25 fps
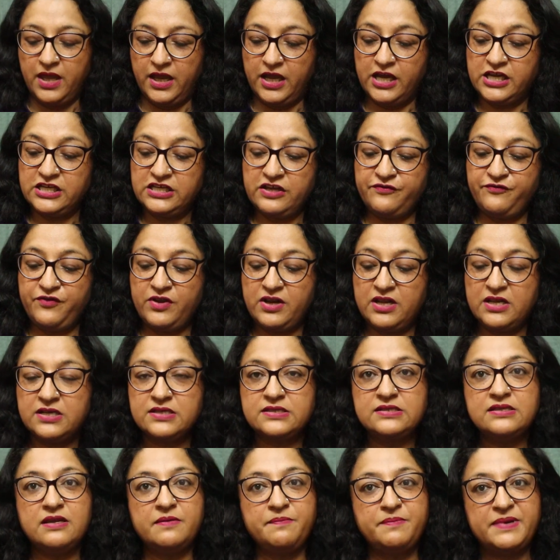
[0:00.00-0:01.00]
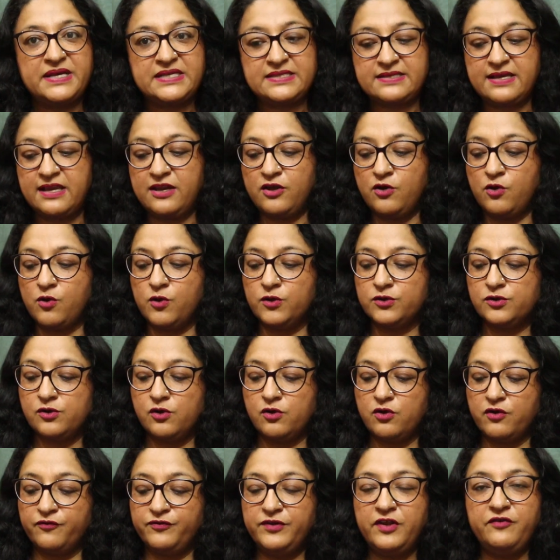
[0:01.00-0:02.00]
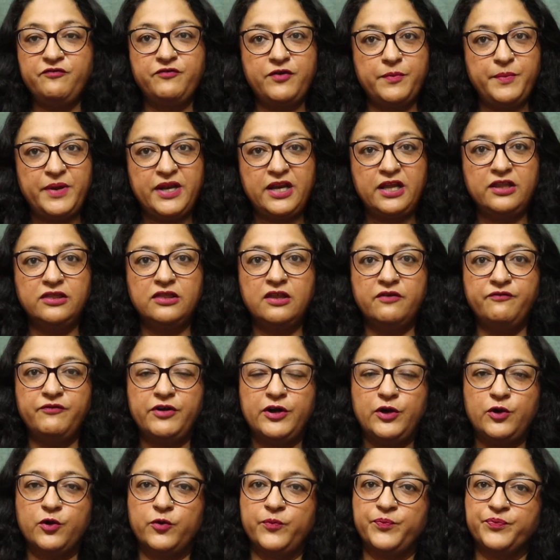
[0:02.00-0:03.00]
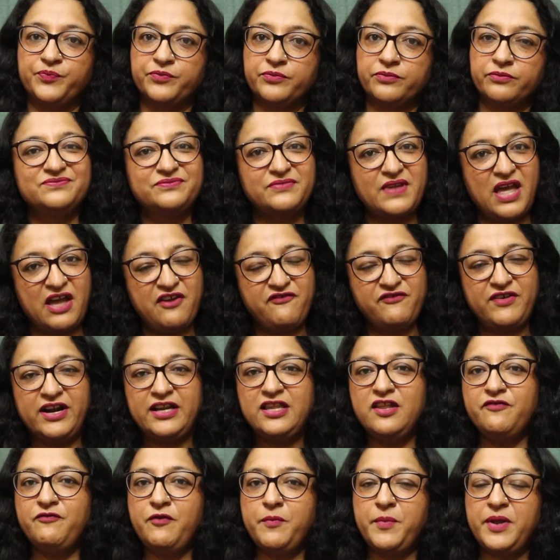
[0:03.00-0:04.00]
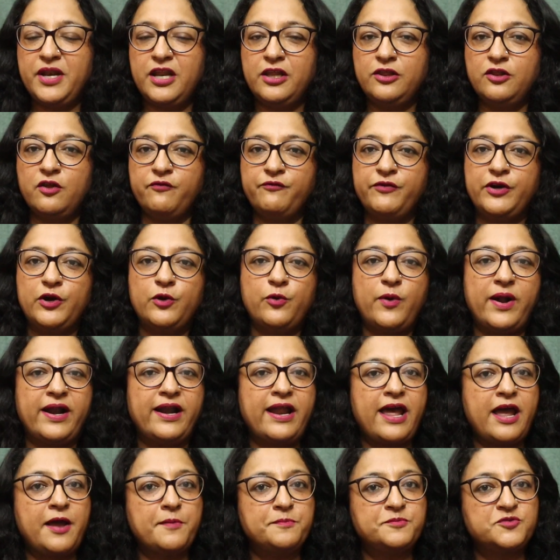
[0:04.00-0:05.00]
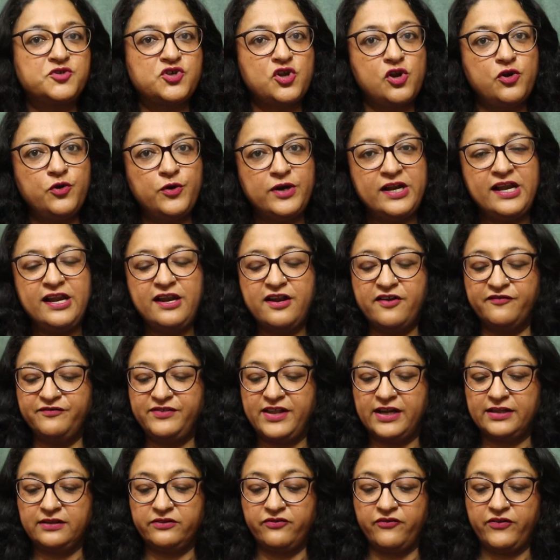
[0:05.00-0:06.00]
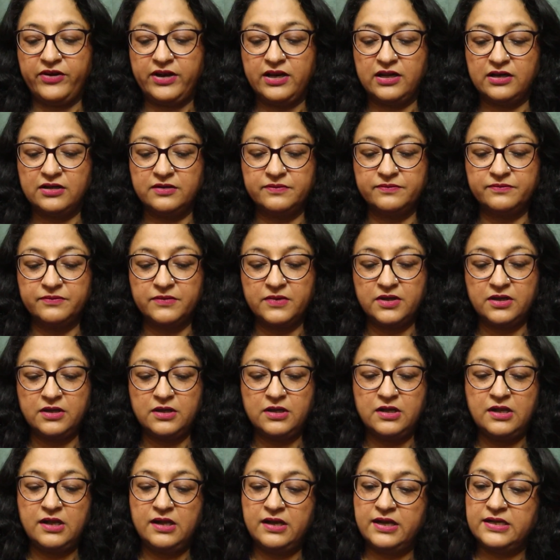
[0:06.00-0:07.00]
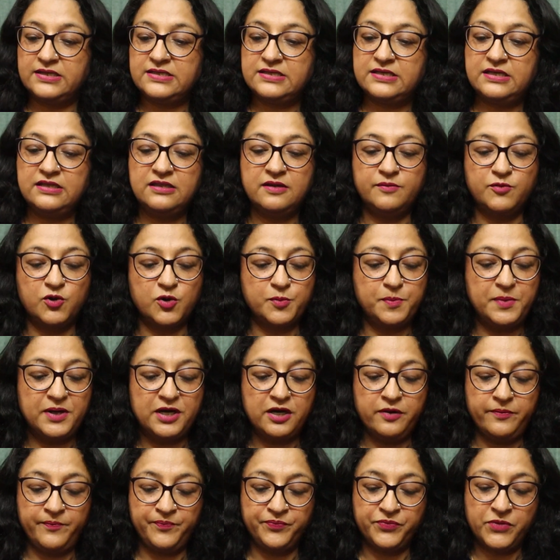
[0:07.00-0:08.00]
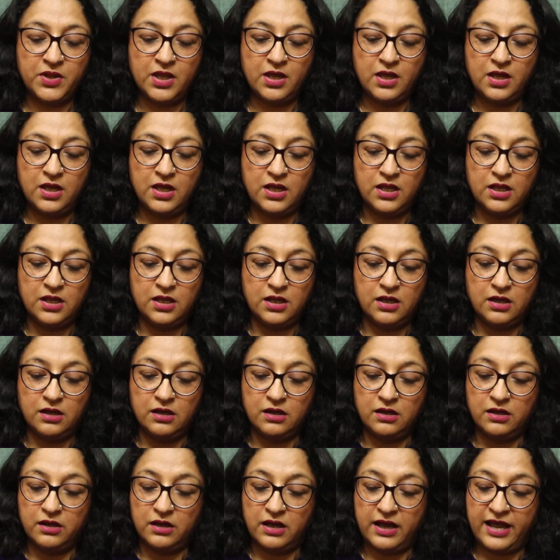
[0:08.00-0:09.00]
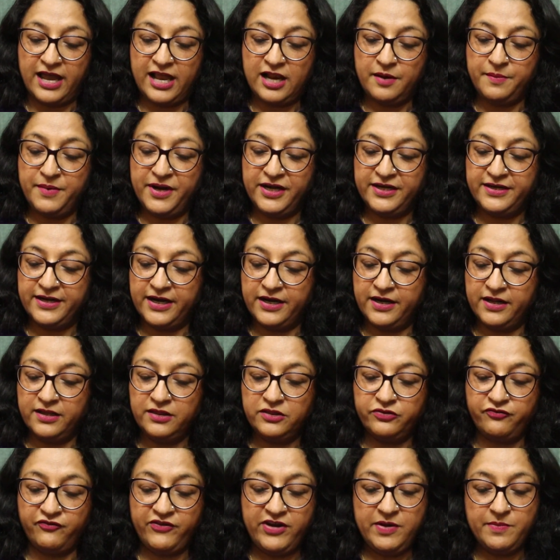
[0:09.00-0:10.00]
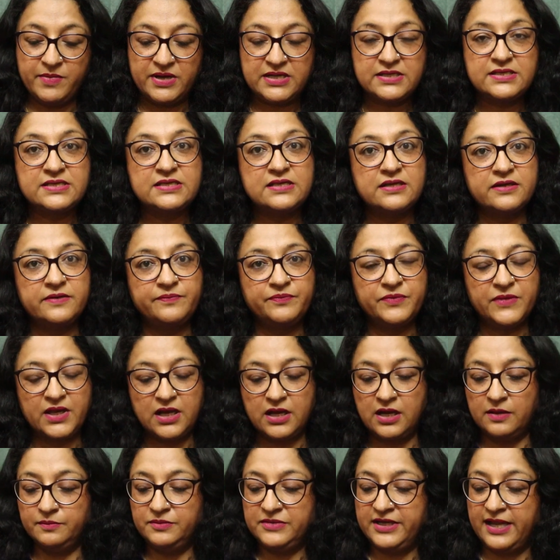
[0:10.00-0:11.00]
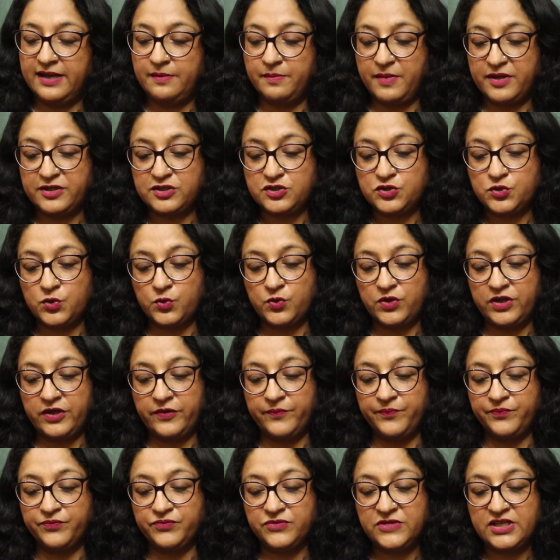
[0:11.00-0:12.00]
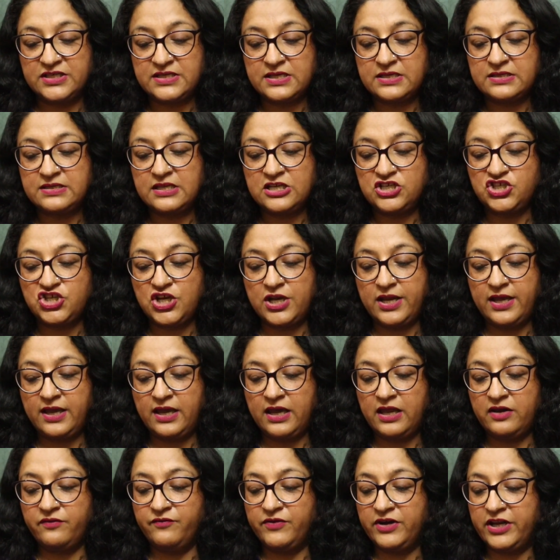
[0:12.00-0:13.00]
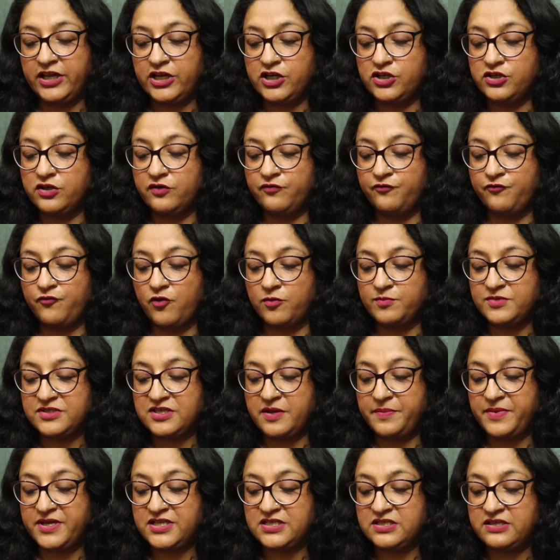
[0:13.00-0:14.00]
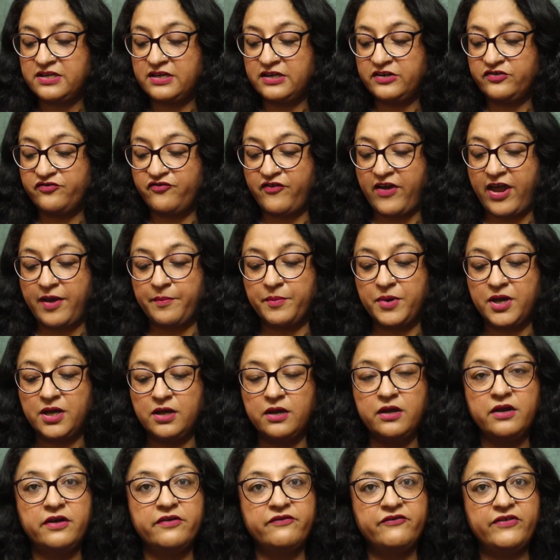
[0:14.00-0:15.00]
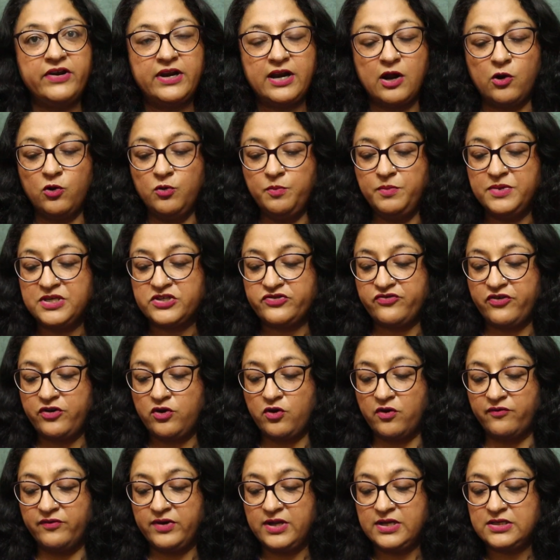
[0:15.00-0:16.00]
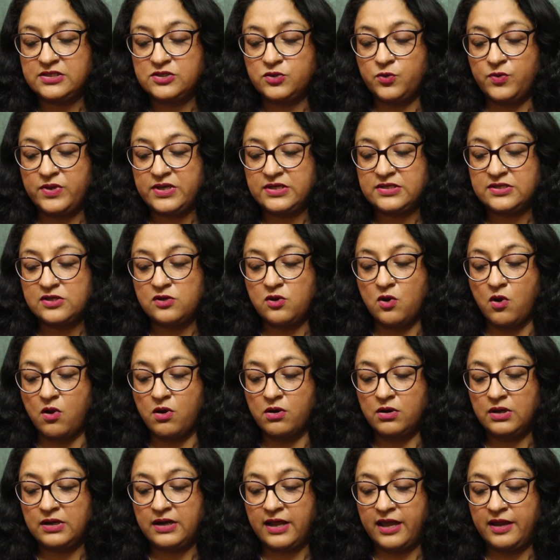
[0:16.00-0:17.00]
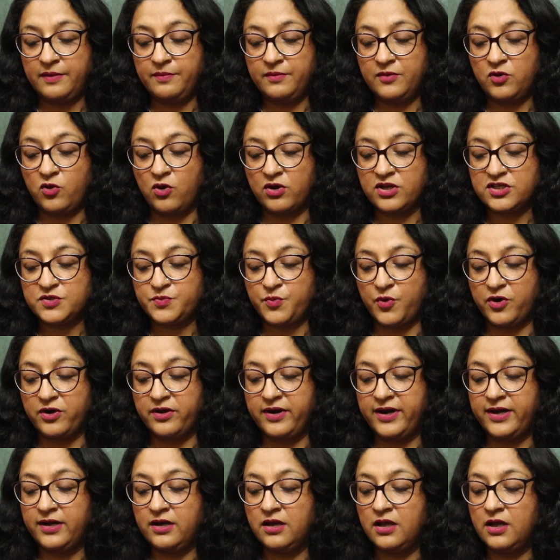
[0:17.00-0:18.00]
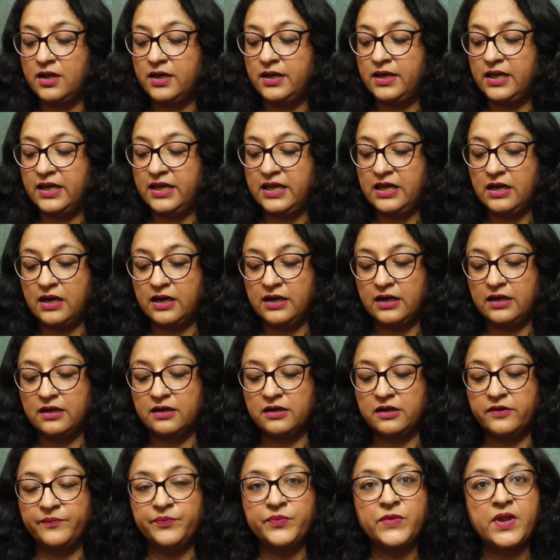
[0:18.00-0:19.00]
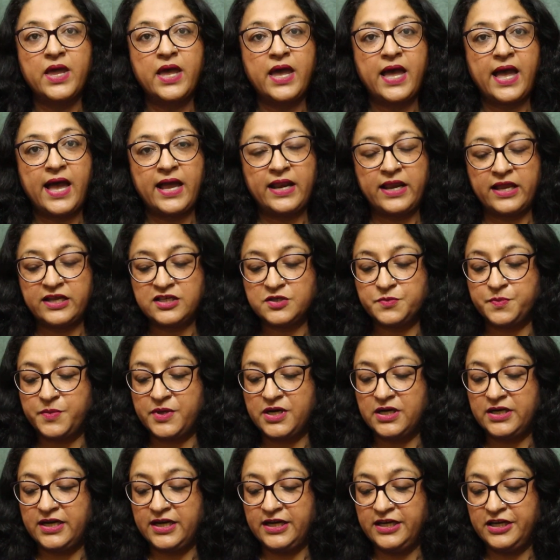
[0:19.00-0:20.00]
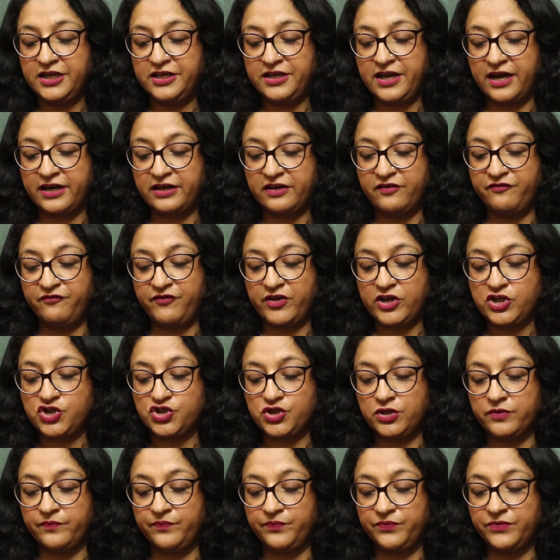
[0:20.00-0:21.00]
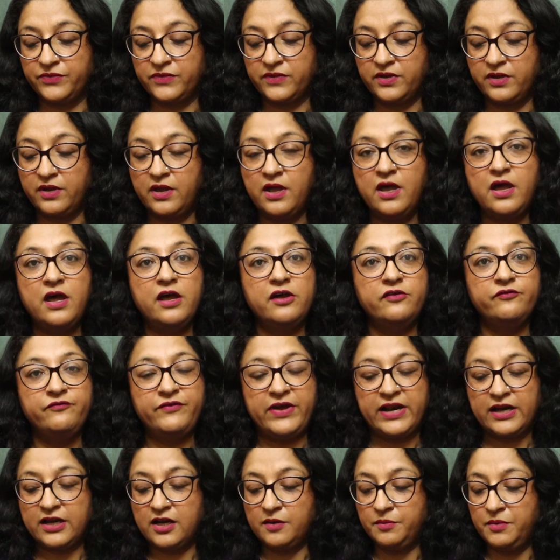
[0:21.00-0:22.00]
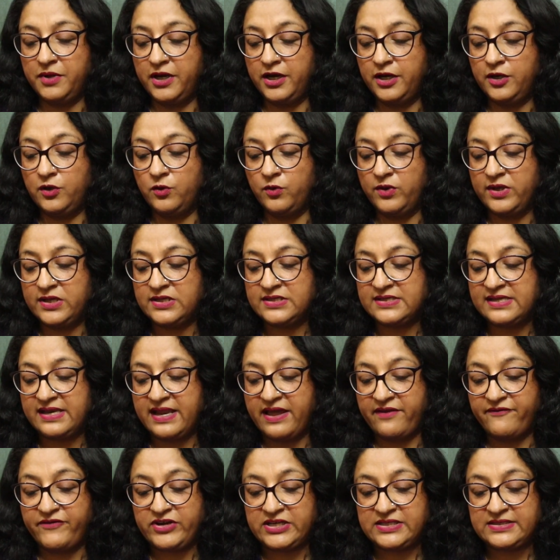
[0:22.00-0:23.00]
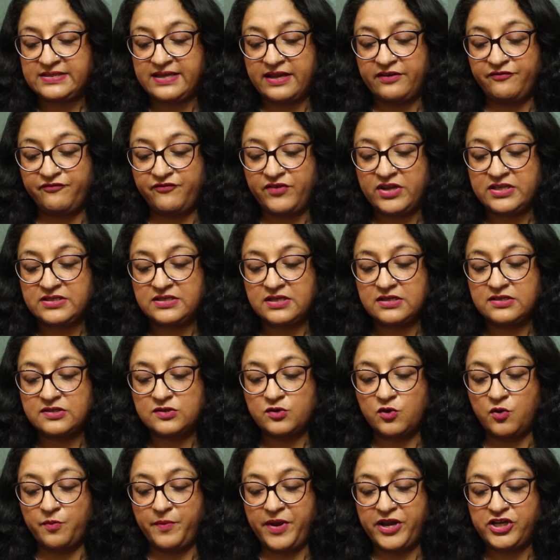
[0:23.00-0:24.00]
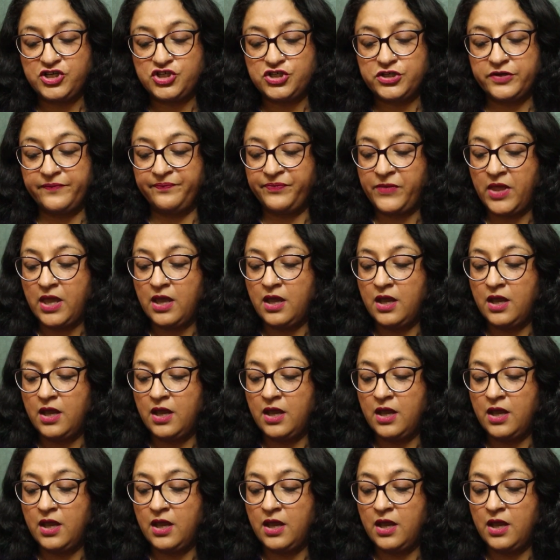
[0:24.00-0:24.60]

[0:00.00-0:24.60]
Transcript: A.J. Finn is the best-selling author of The Women in the Window. I've read The Women in the Window and I absolutely loved that thriller. Let's see the book blurb. I'll be dead in 3 months. Come tell my story. This is the chilling invitation from Sebastian Trapp, renowned mystery novelist, to his long-time correspondent Nikki Hunter, an expert in detective fiction. Welcomed into his lavish San Francisco mansion,